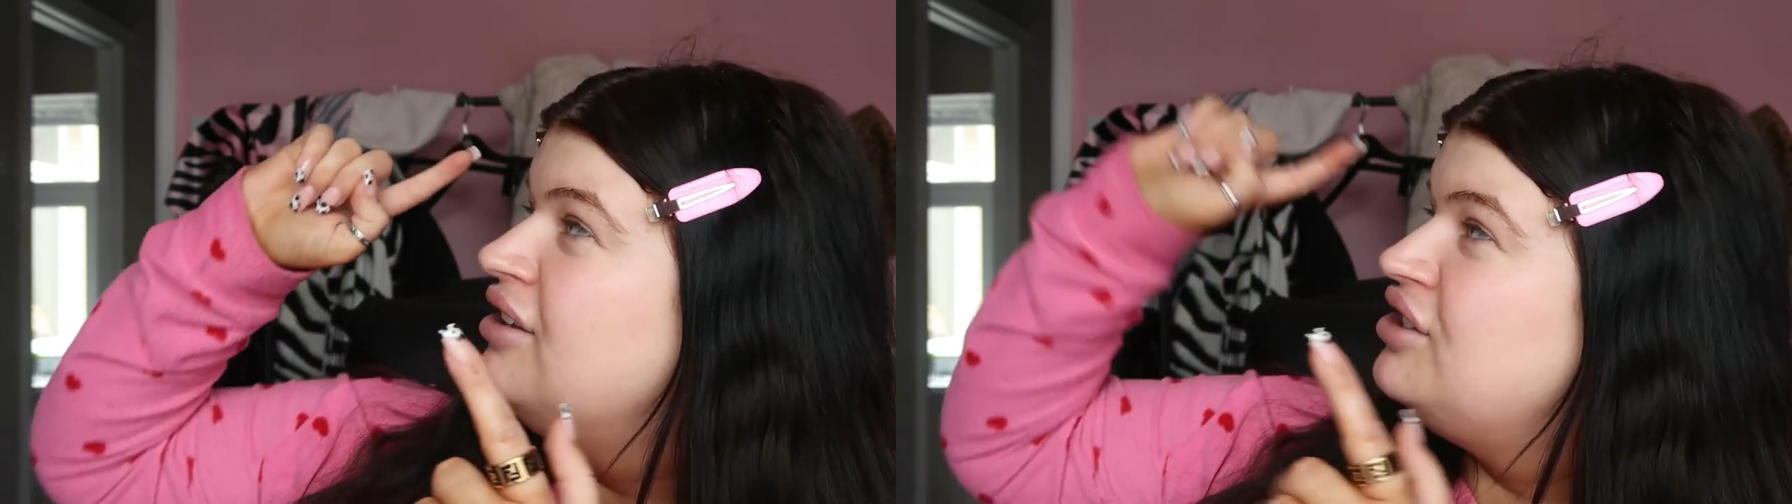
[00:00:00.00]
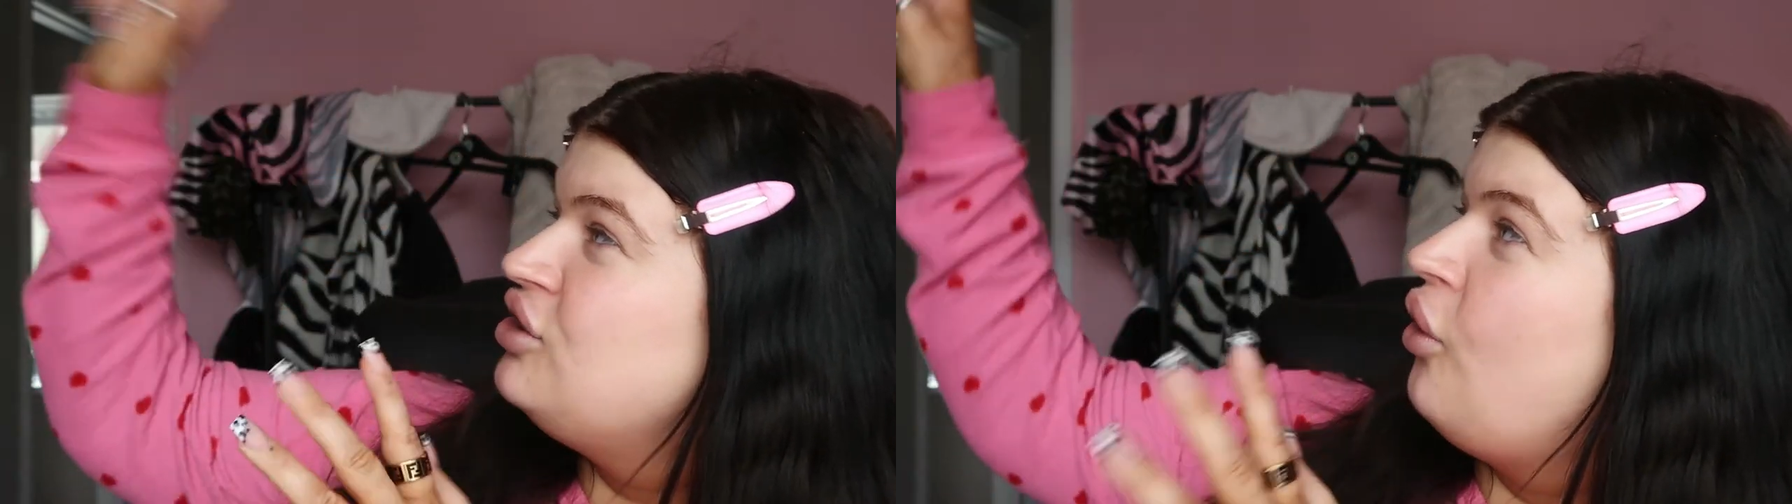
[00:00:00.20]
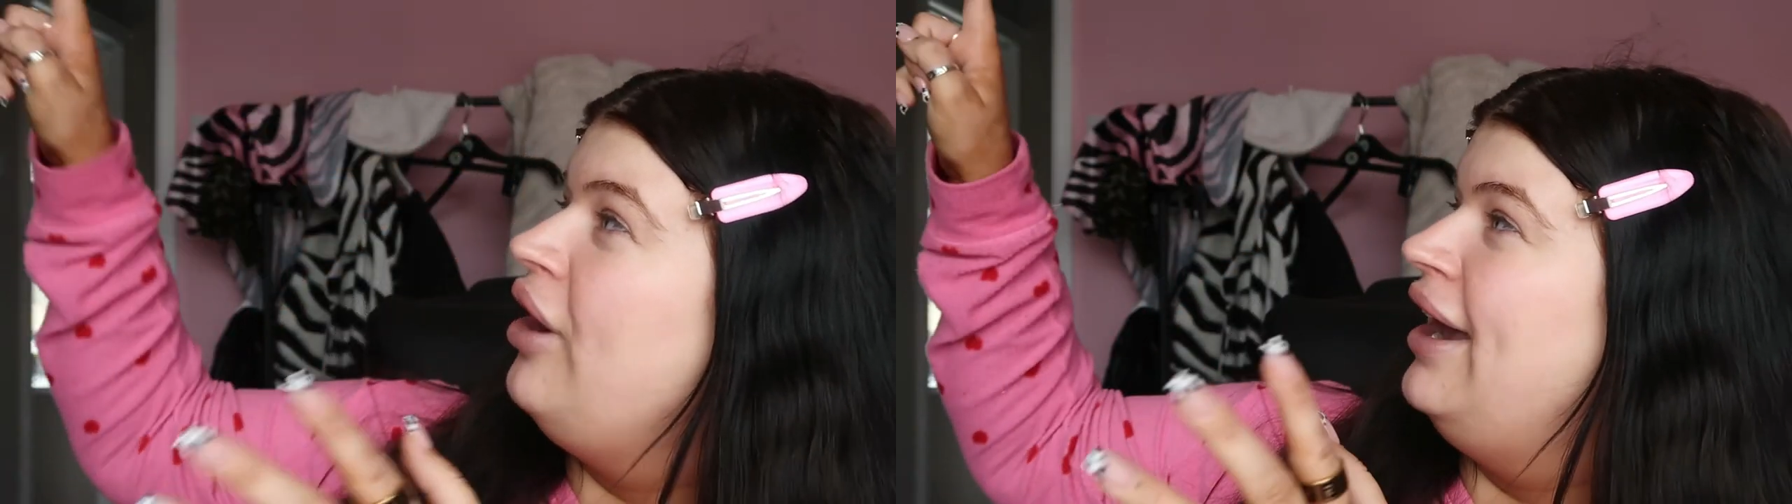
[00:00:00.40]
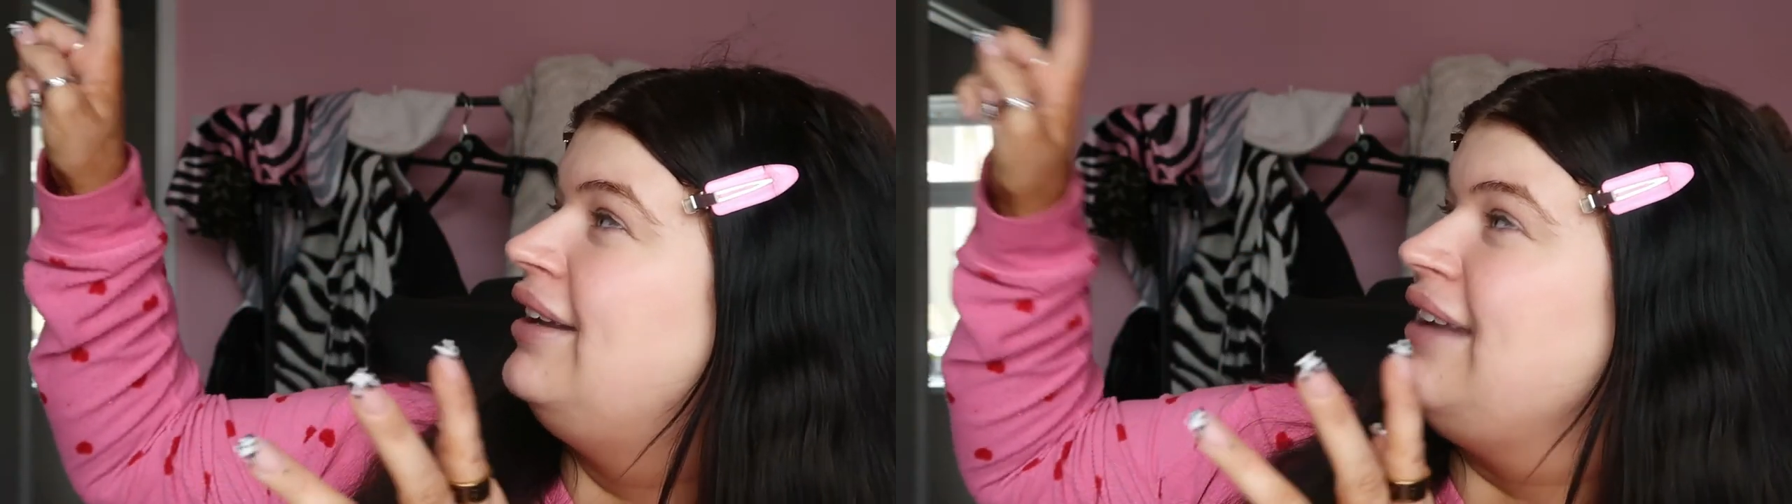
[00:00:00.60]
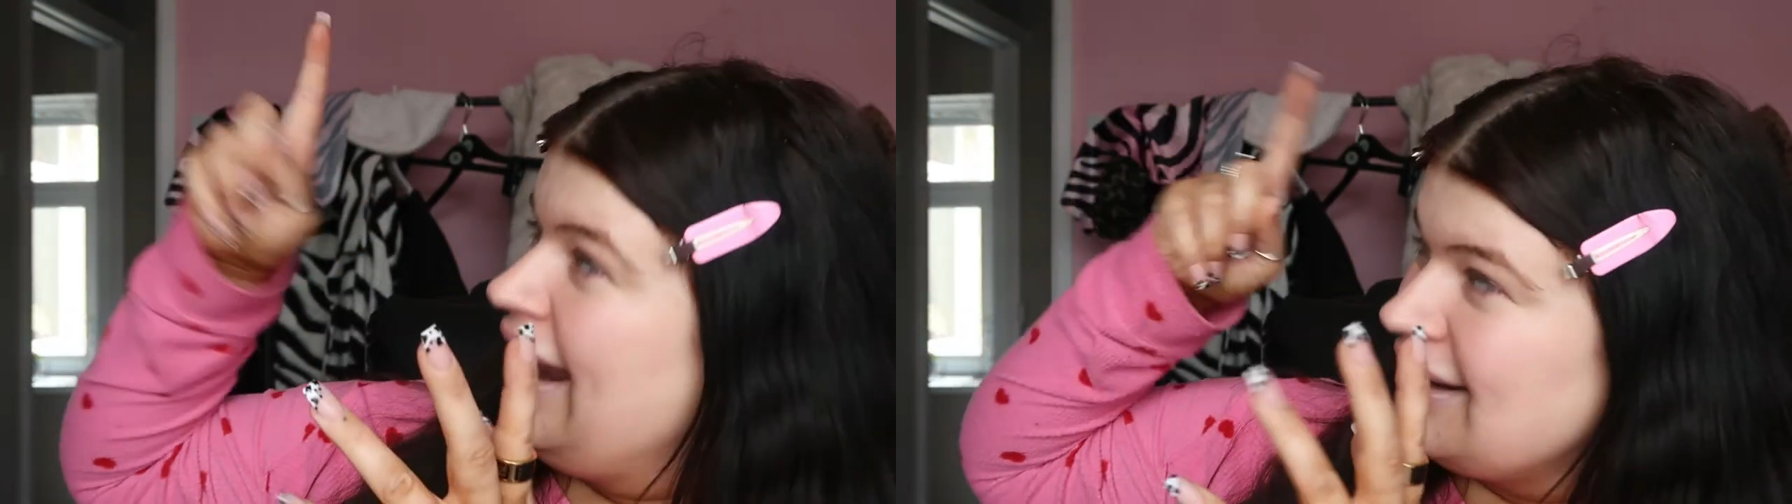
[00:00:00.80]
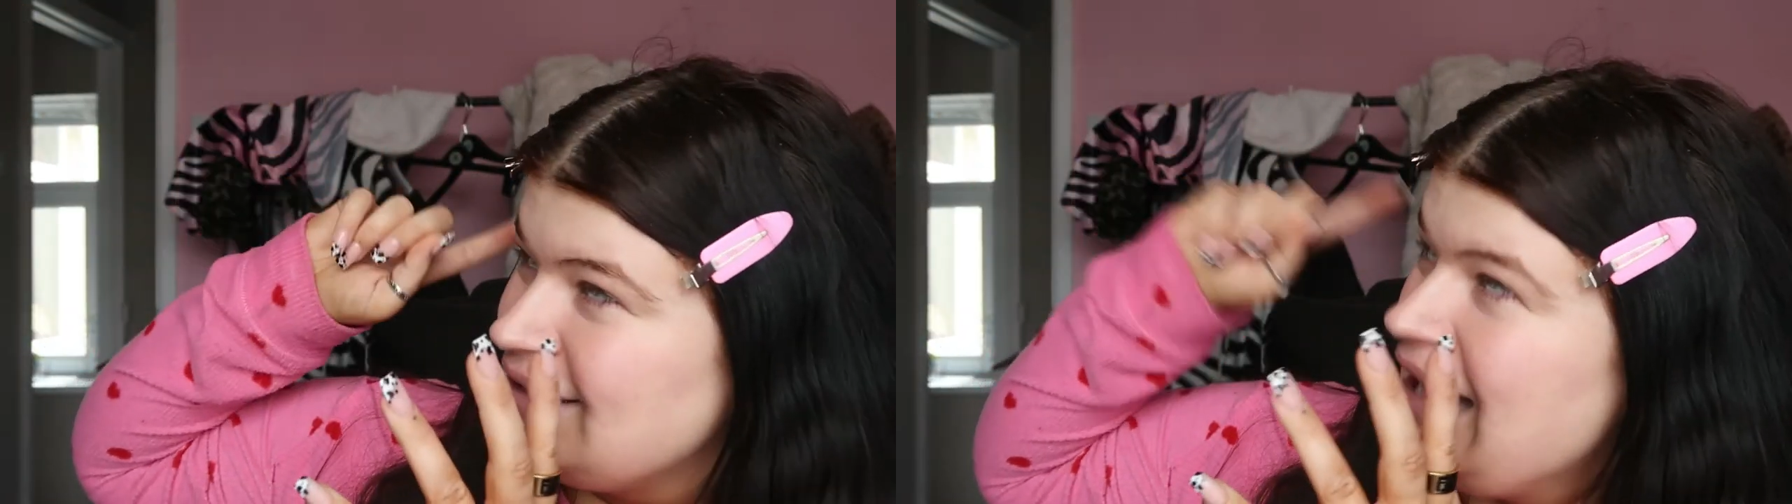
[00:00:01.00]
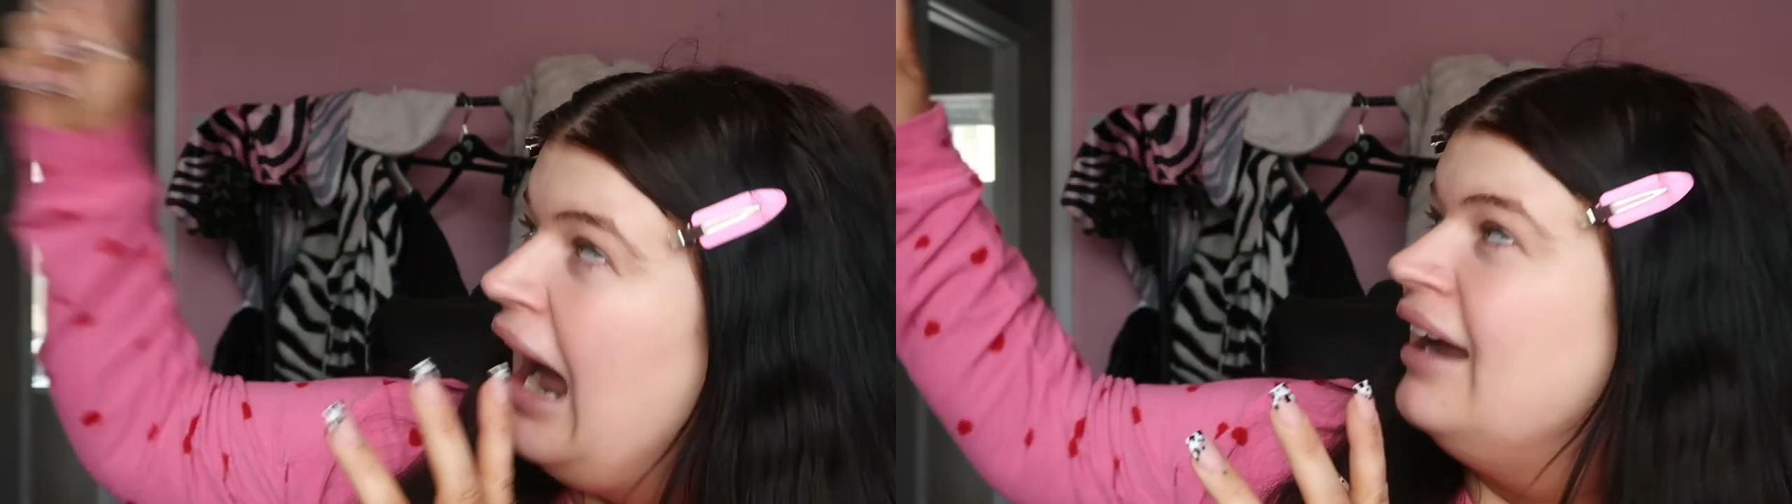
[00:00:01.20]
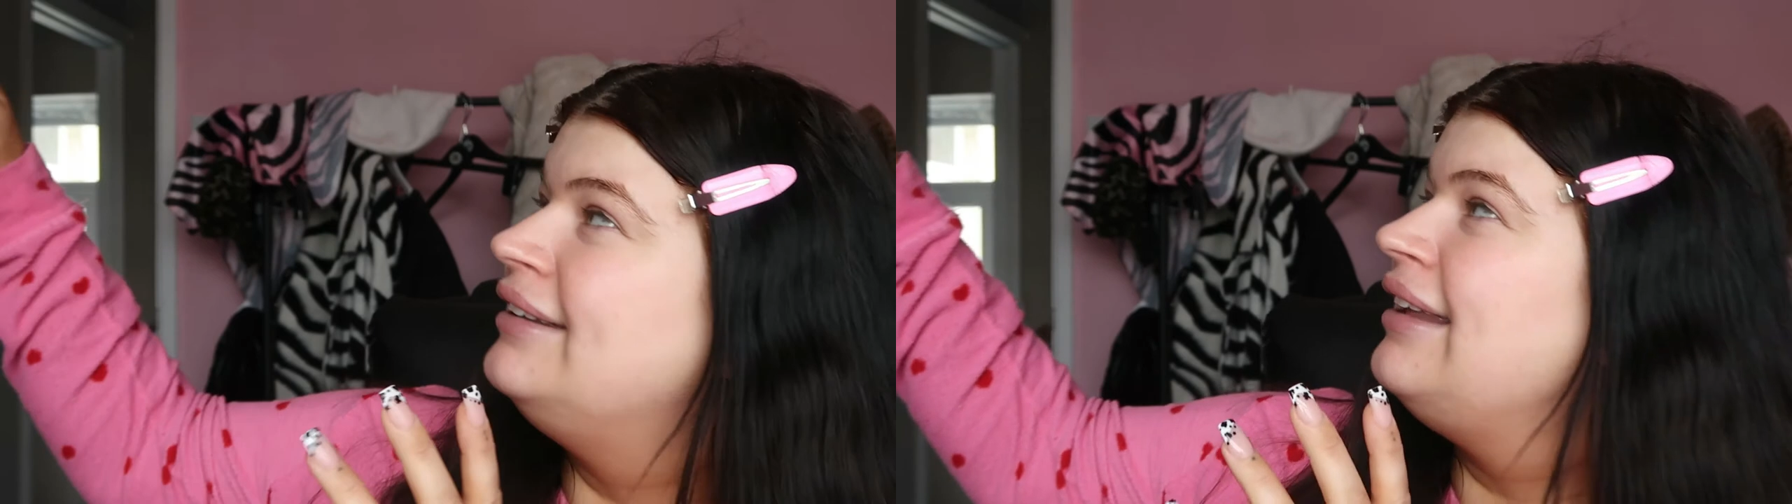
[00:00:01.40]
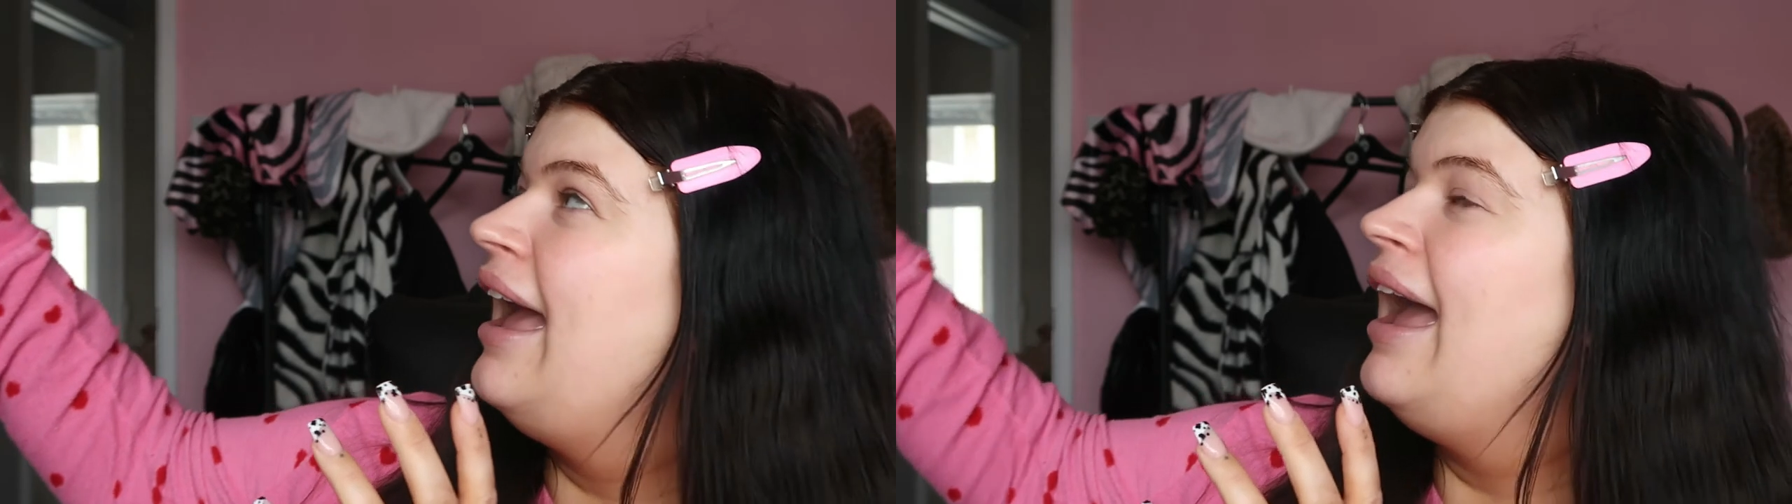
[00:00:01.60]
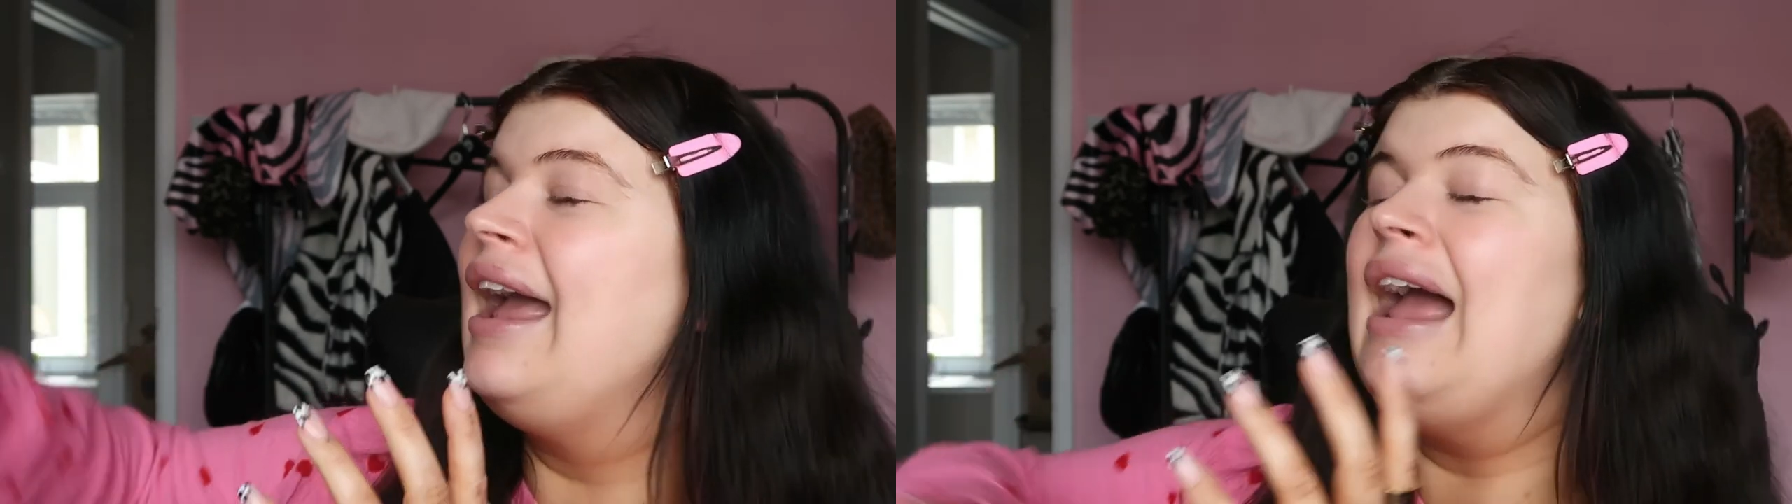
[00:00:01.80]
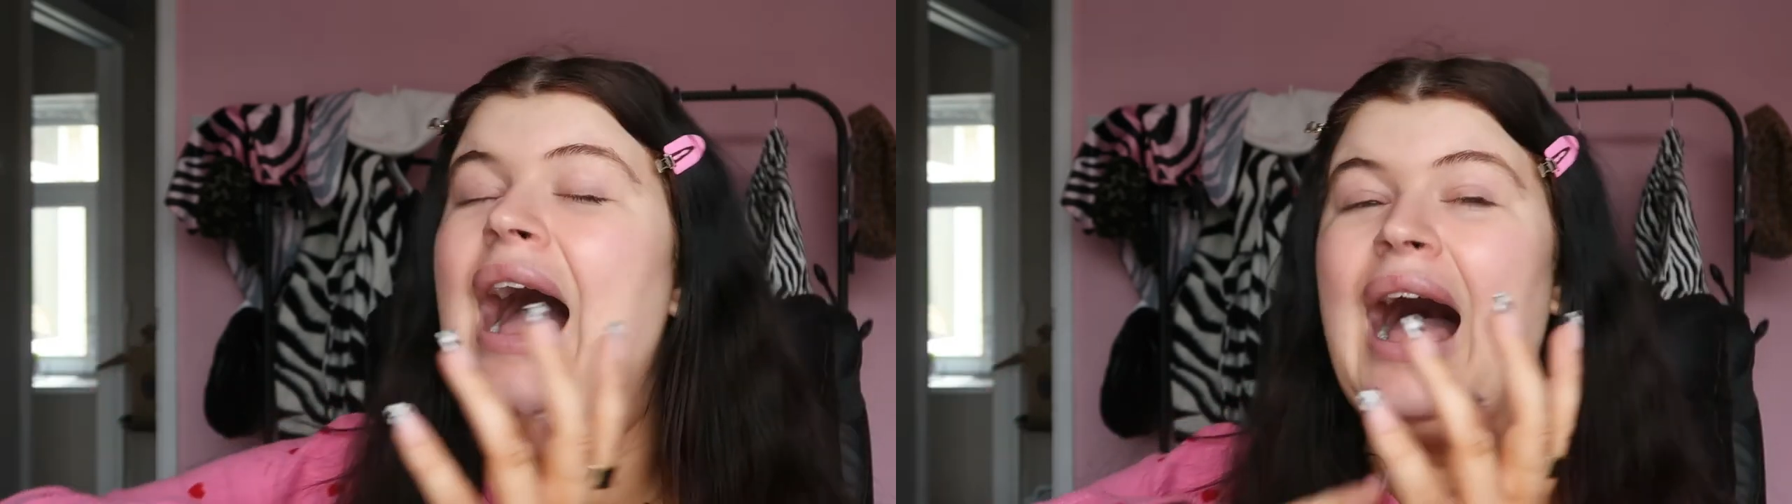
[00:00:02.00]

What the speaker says: sorted next Saturday